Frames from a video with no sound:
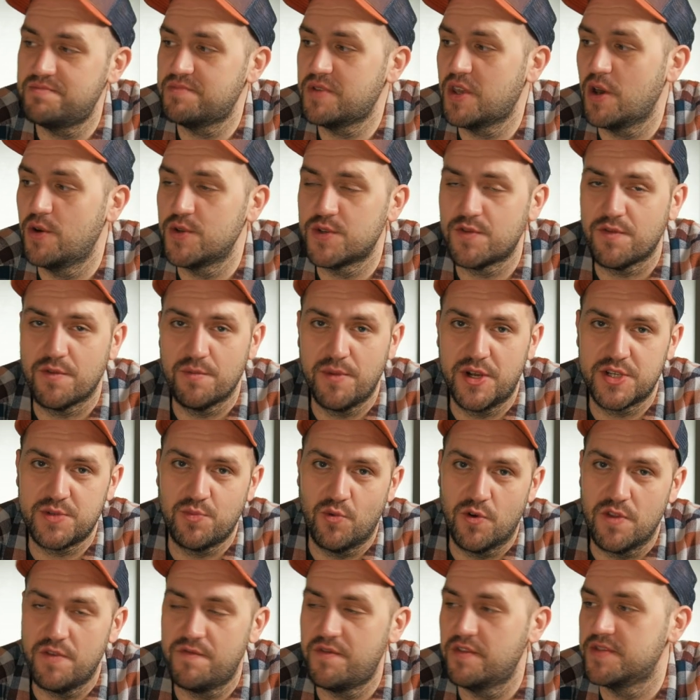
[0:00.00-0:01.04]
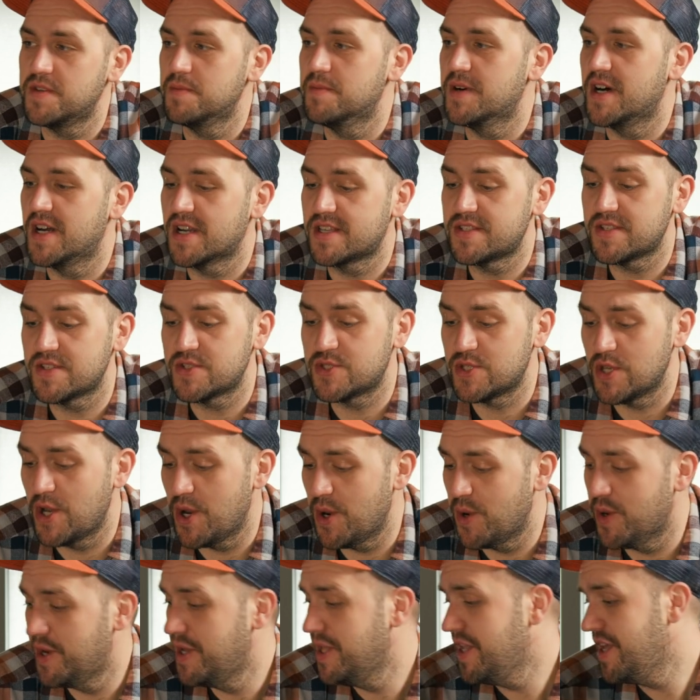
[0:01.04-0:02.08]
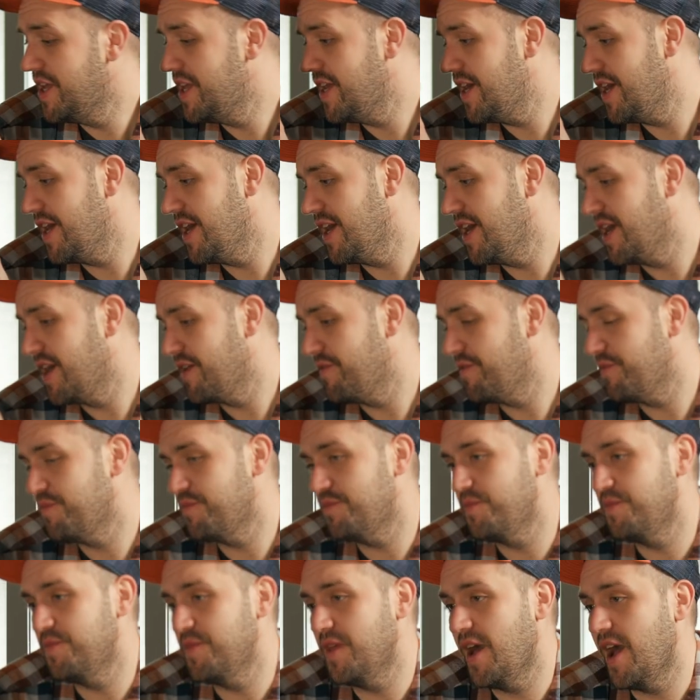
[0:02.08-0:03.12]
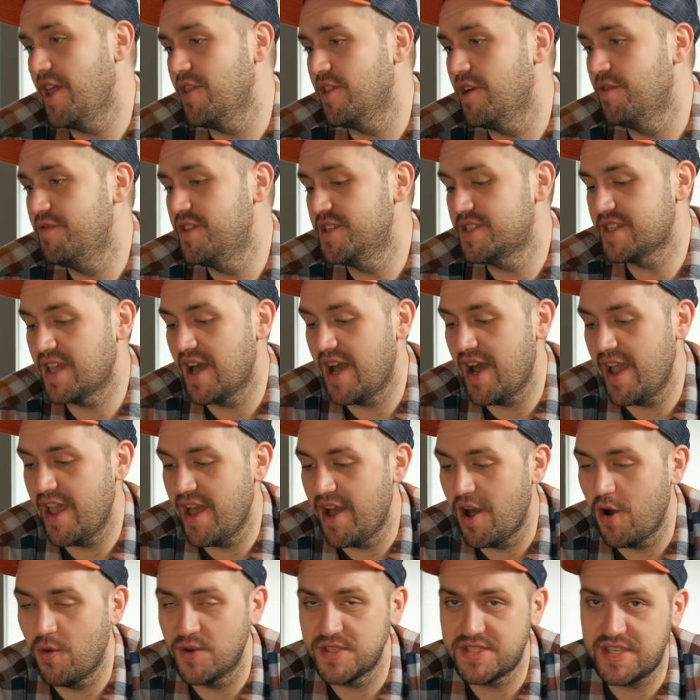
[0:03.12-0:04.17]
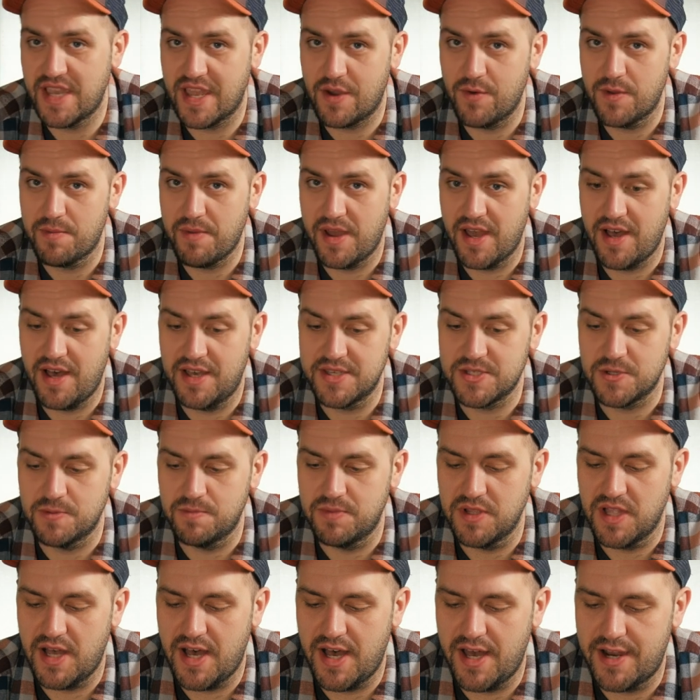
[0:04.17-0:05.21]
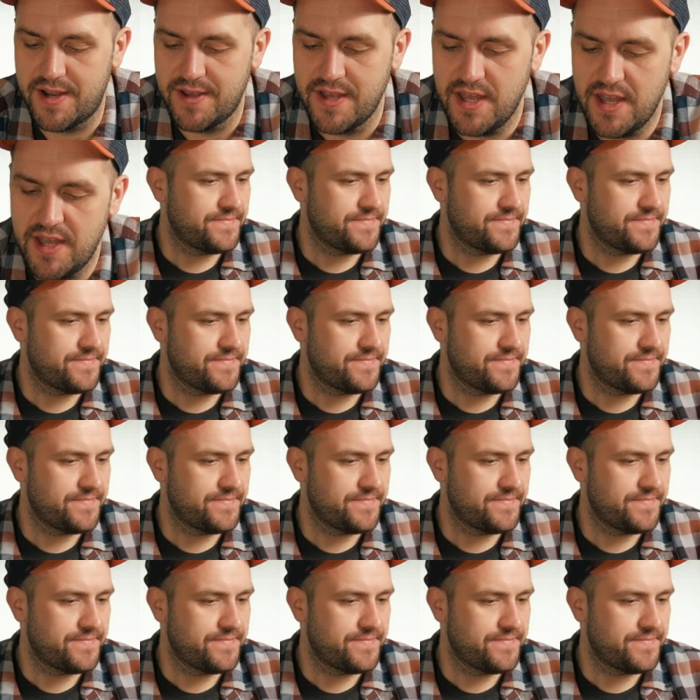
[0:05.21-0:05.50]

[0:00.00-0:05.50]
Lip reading: Goes for much more than $50. So I love this guy. I always take it with my Hasselblad.